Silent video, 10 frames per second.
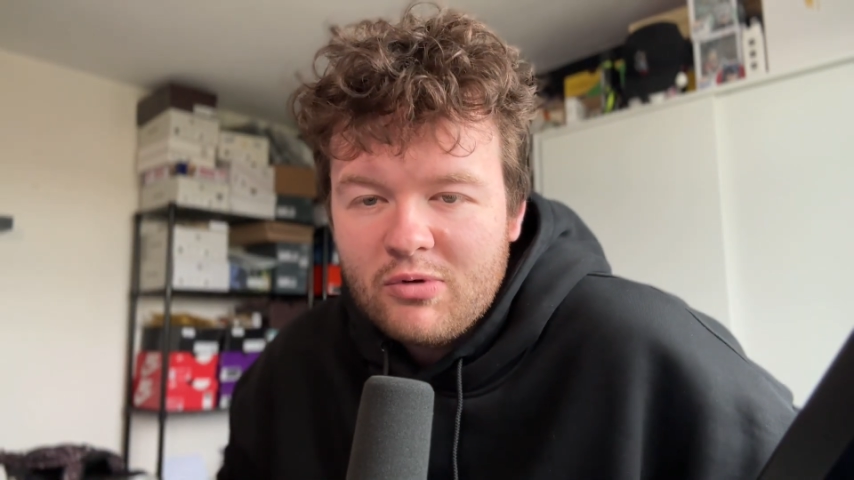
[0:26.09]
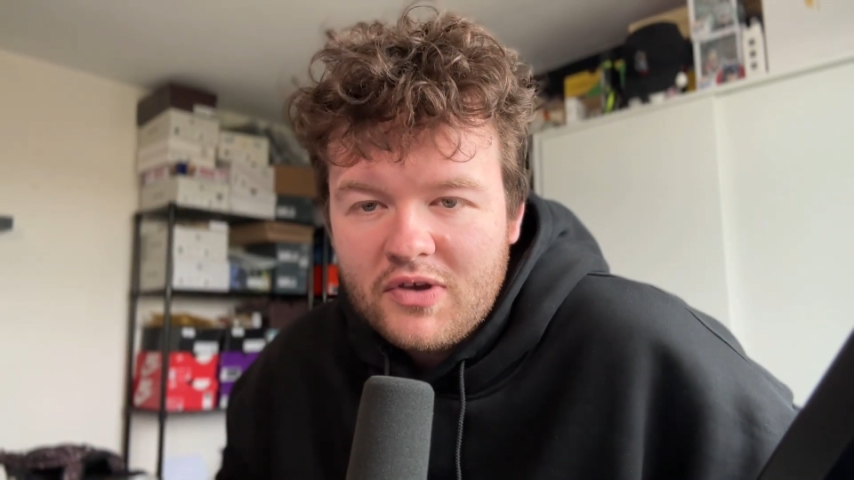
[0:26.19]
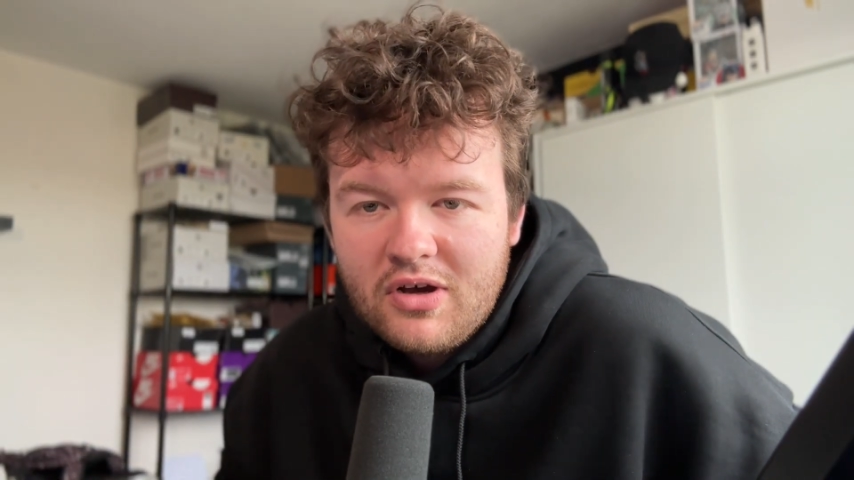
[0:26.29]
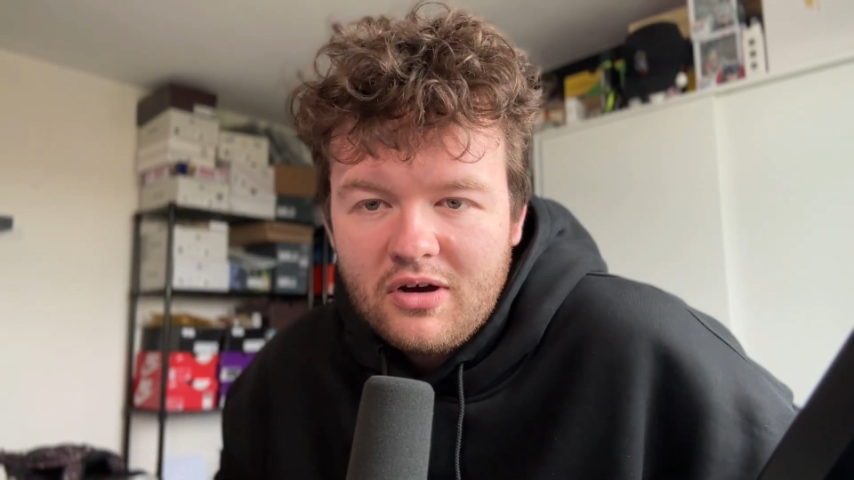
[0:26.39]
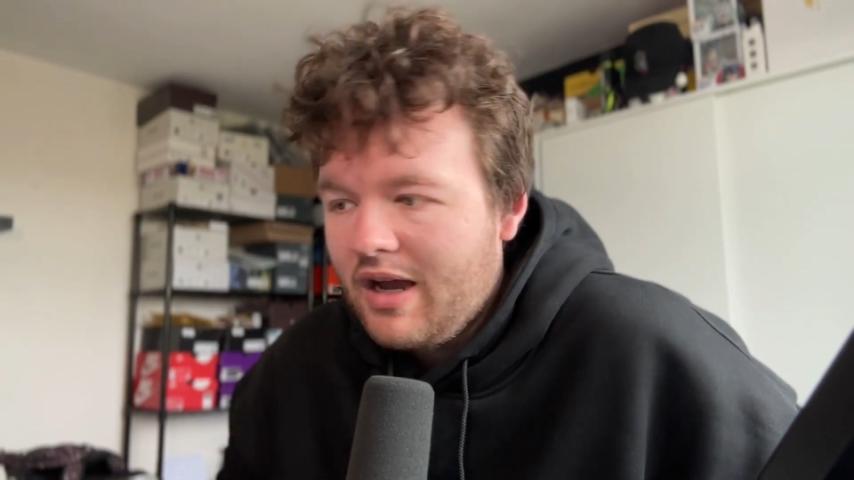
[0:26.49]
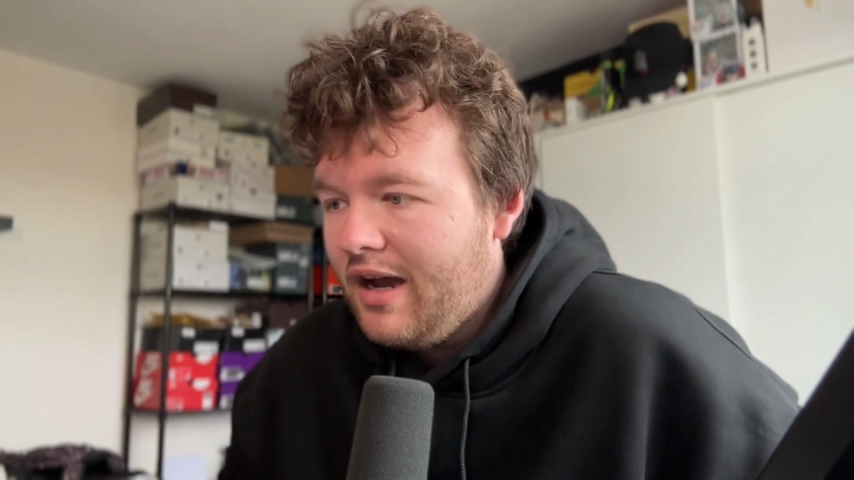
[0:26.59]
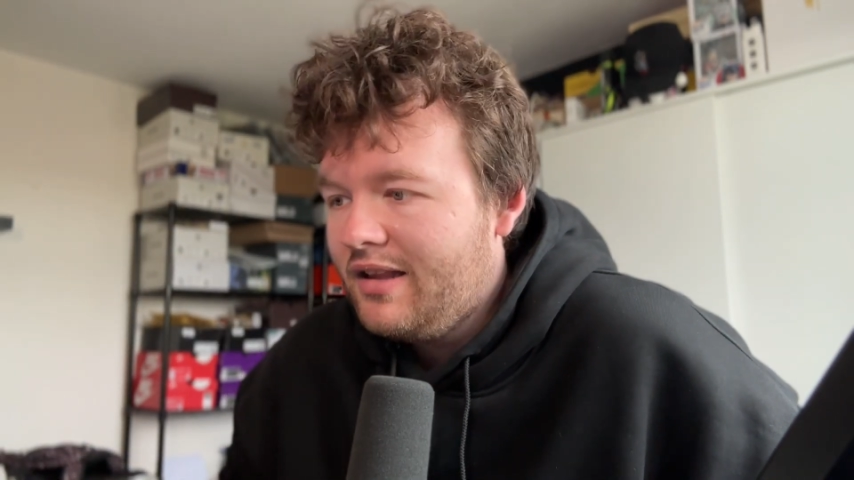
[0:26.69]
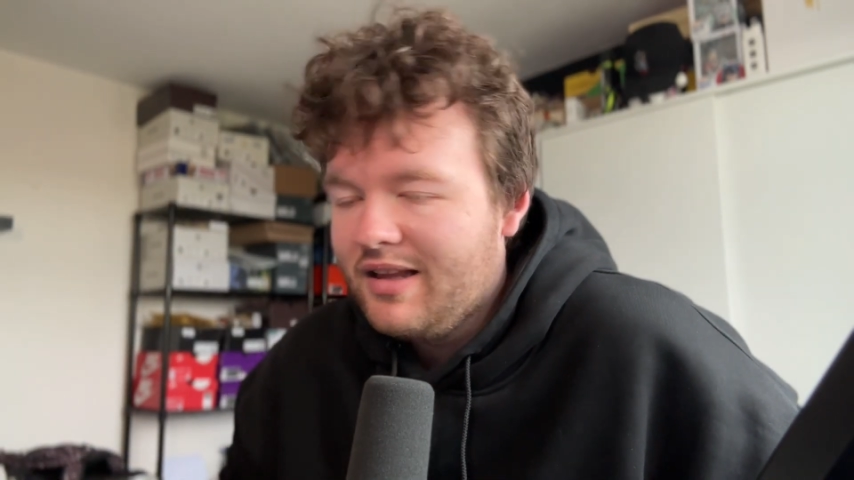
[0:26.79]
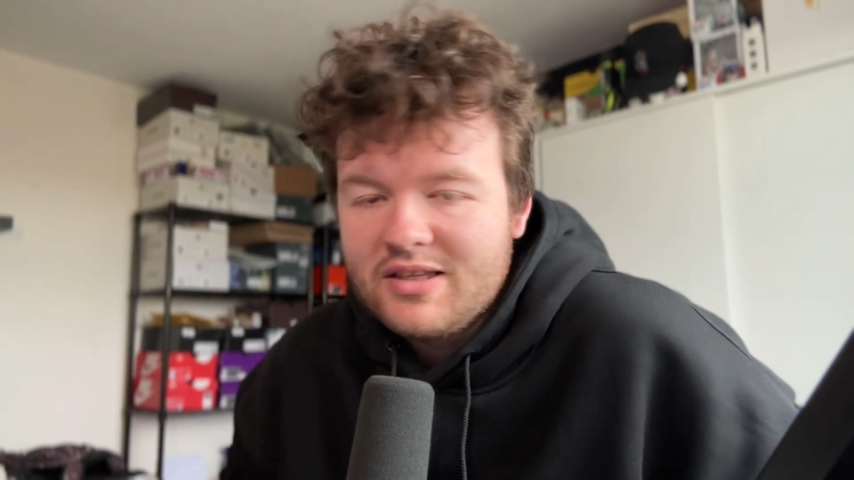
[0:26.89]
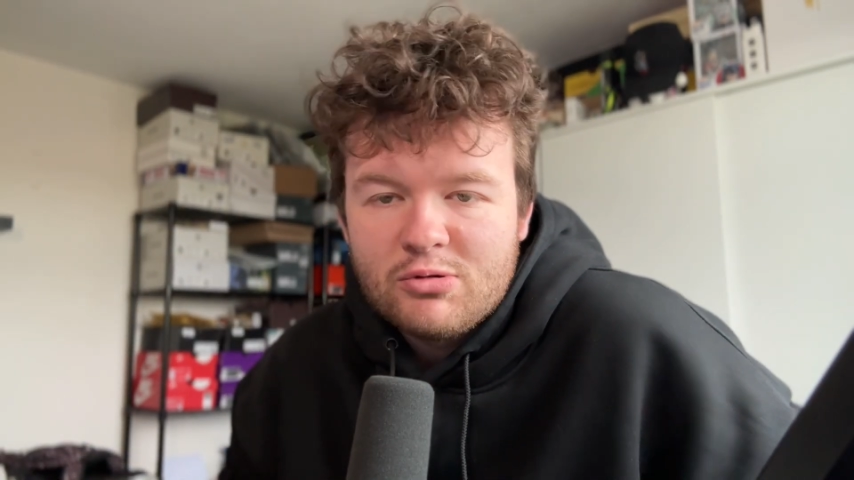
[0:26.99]
we got and
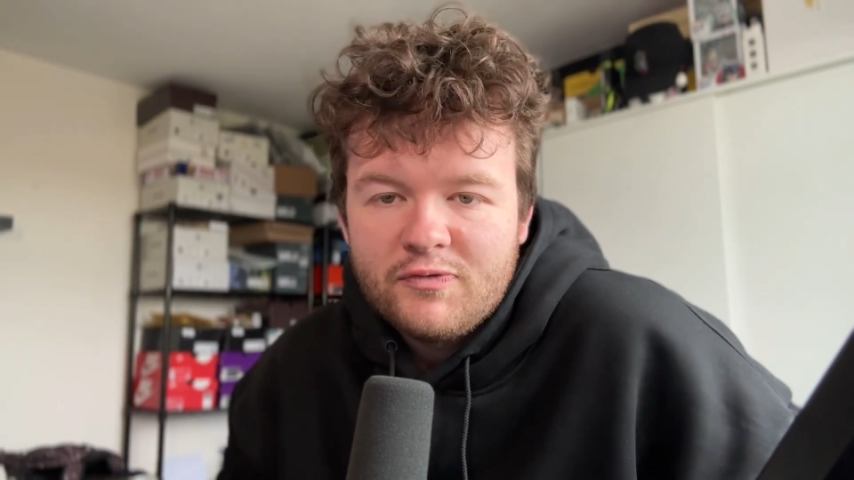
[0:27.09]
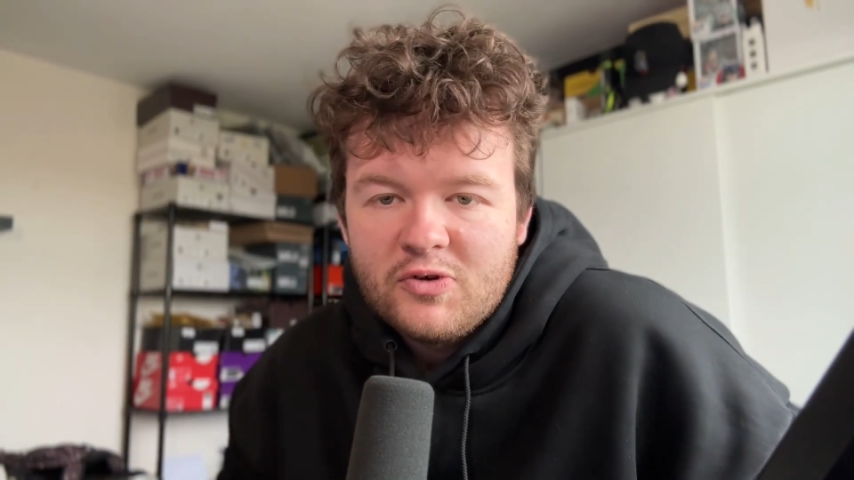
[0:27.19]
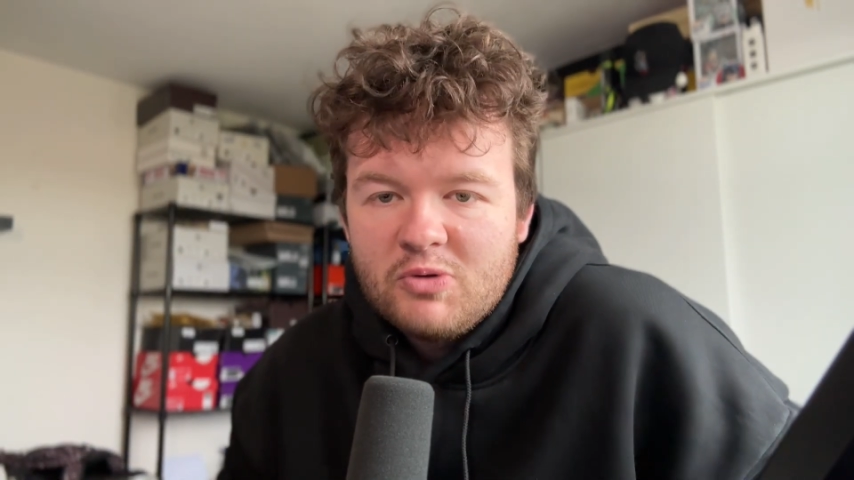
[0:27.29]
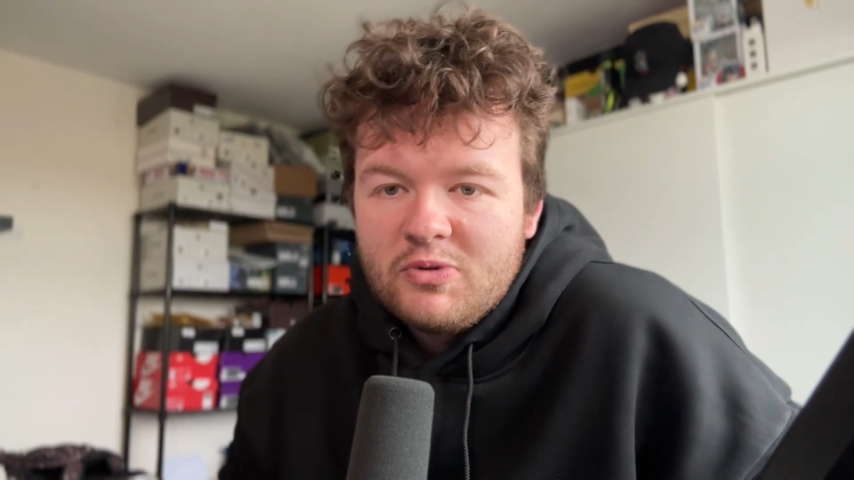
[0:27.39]
let's review it.